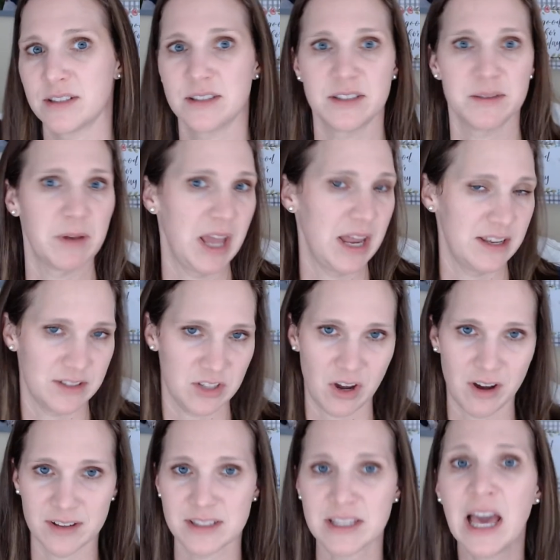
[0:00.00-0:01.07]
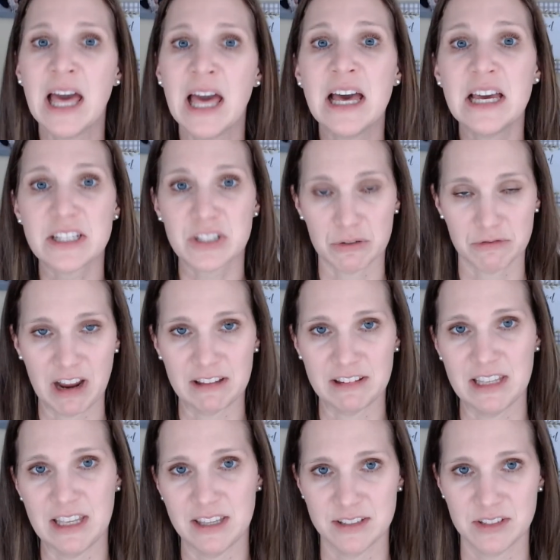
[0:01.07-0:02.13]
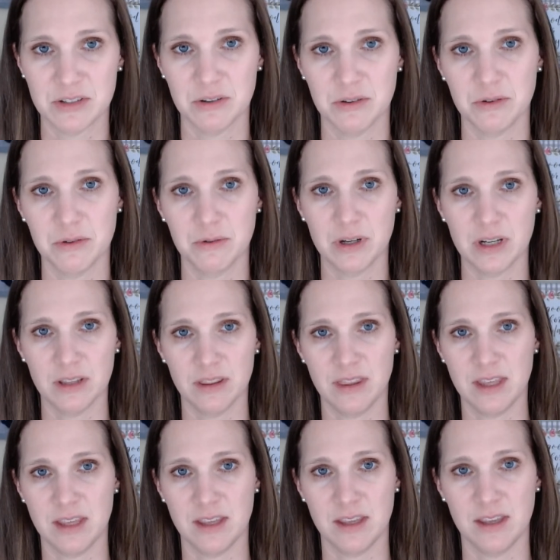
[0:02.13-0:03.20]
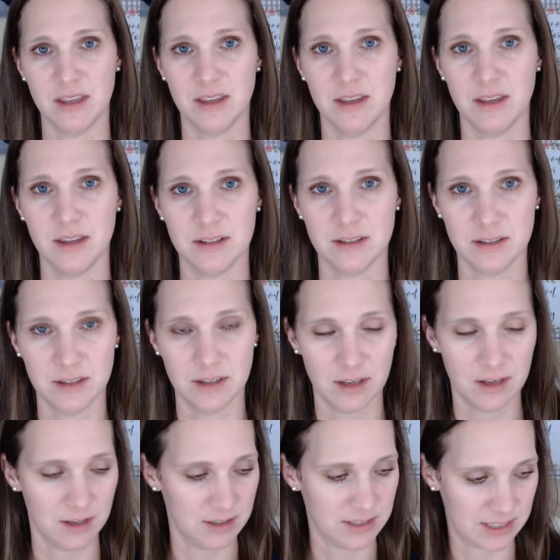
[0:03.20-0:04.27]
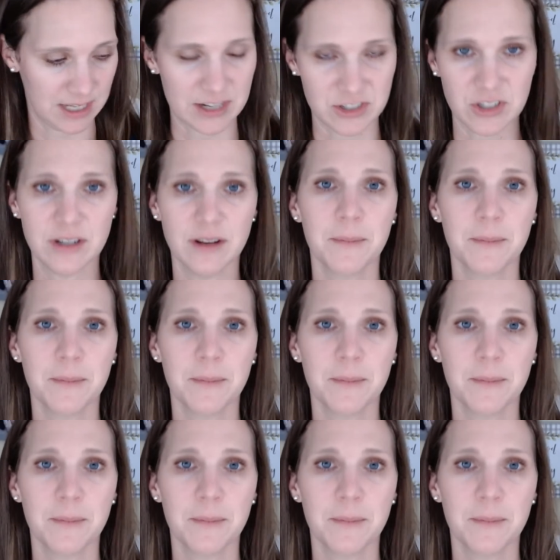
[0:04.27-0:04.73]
spaghetti sauce directly into the section.